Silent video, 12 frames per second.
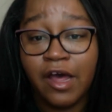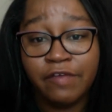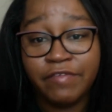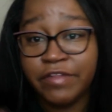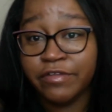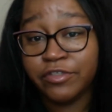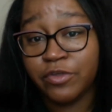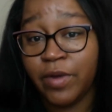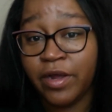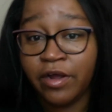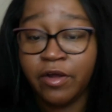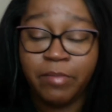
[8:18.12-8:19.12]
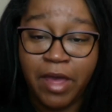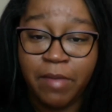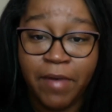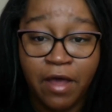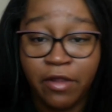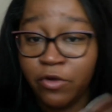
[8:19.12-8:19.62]
of either Square or
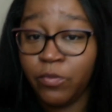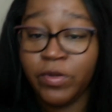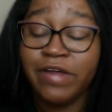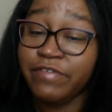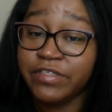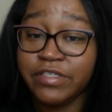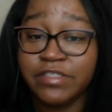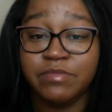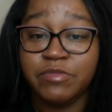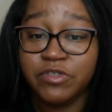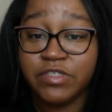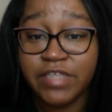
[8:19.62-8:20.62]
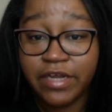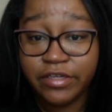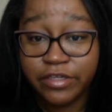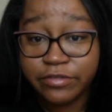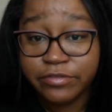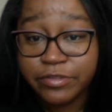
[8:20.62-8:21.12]
PayPal or whatever system you decide
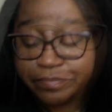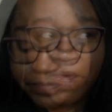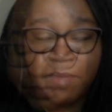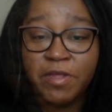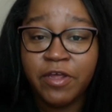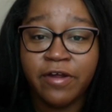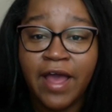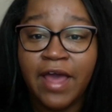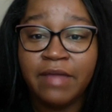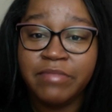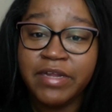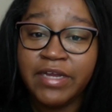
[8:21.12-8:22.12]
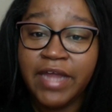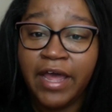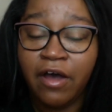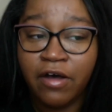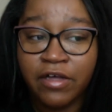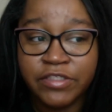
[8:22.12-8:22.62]
to use. Maybe your admin
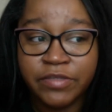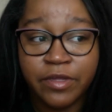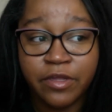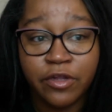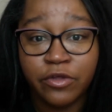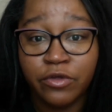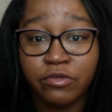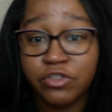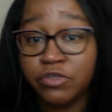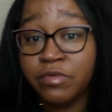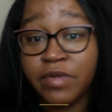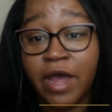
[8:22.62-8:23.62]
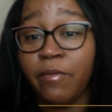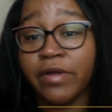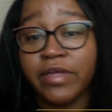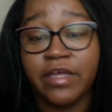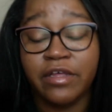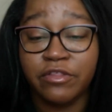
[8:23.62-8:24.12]
day also includes you
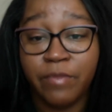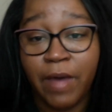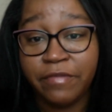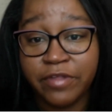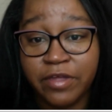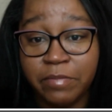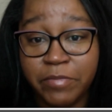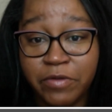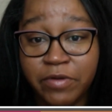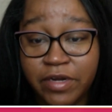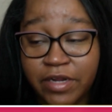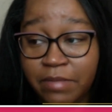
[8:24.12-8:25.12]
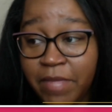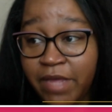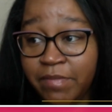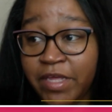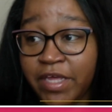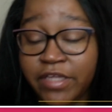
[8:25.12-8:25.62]
networking throughout the community.
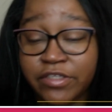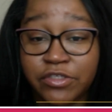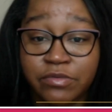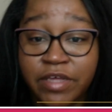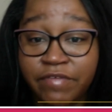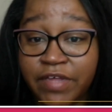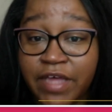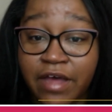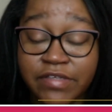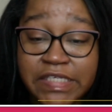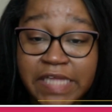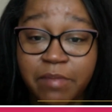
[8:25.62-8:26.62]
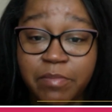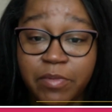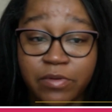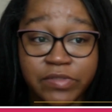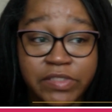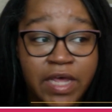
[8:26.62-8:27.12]
Maybe it's you giving out
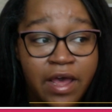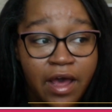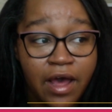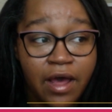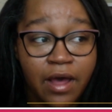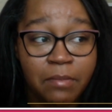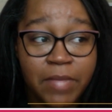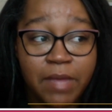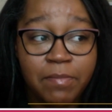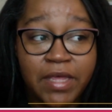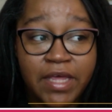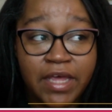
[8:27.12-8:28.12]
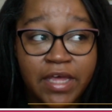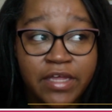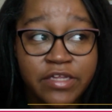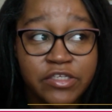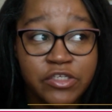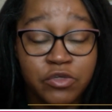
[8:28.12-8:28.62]
samples. Maybe
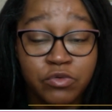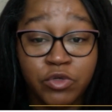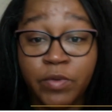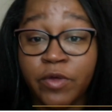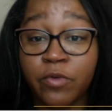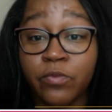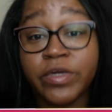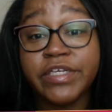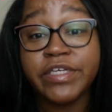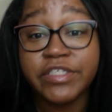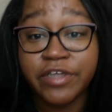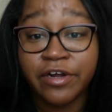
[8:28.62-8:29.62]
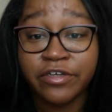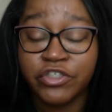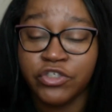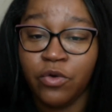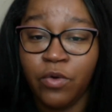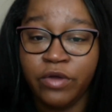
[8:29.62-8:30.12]
it's you doing
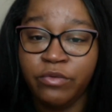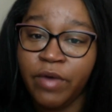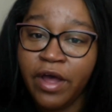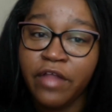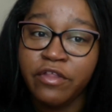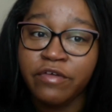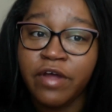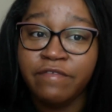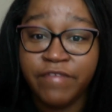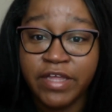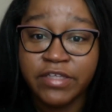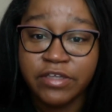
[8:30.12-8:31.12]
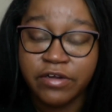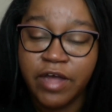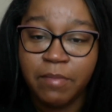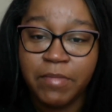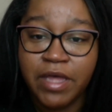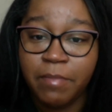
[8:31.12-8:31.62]
research on what other events are
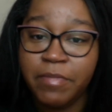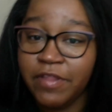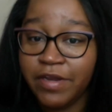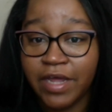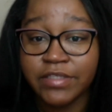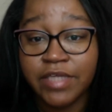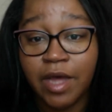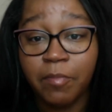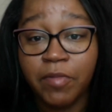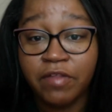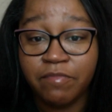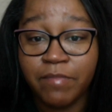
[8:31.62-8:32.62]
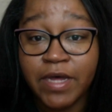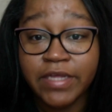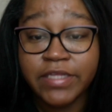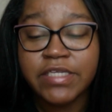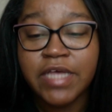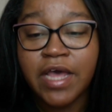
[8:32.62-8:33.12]
coming up in the next couple of
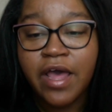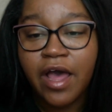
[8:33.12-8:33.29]
months.